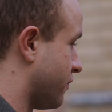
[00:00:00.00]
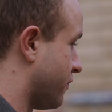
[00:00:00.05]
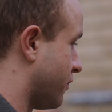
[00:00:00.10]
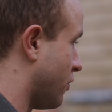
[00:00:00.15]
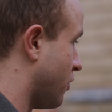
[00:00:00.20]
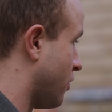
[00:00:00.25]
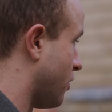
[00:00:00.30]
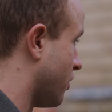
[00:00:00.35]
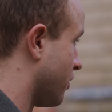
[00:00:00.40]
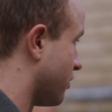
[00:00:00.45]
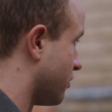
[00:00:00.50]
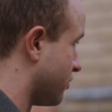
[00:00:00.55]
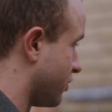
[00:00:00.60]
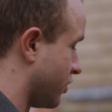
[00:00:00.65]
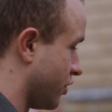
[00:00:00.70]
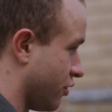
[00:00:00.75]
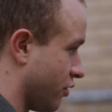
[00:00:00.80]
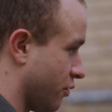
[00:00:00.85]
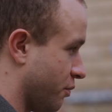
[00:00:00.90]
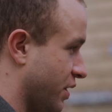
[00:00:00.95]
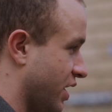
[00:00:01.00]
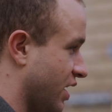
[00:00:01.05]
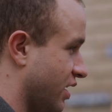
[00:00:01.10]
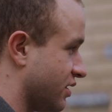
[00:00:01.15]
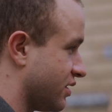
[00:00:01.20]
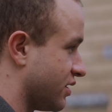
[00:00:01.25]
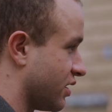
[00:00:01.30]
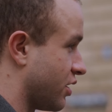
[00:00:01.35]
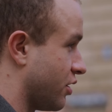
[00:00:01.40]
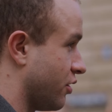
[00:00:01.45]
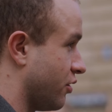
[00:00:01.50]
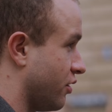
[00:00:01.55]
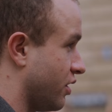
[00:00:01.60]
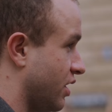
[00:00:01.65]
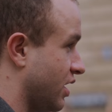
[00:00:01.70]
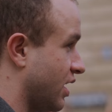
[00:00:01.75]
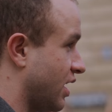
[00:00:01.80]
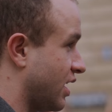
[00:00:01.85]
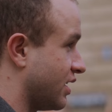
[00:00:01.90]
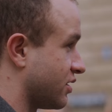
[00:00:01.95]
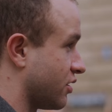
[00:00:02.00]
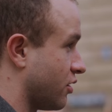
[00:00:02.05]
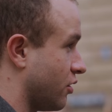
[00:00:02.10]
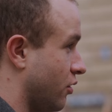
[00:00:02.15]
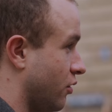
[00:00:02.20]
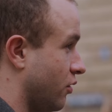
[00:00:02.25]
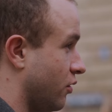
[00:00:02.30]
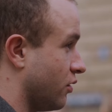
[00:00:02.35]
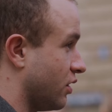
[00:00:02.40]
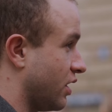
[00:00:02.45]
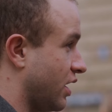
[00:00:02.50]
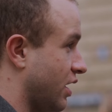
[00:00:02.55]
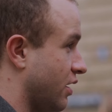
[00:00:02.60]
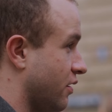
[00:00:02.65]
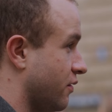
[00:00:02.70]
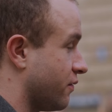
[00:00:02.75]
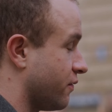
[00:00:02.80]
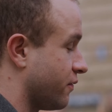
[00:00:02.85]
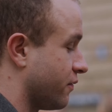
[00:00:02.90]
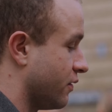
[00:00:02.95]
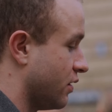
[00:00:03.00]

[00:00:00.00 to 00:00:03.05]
for European security as a whole if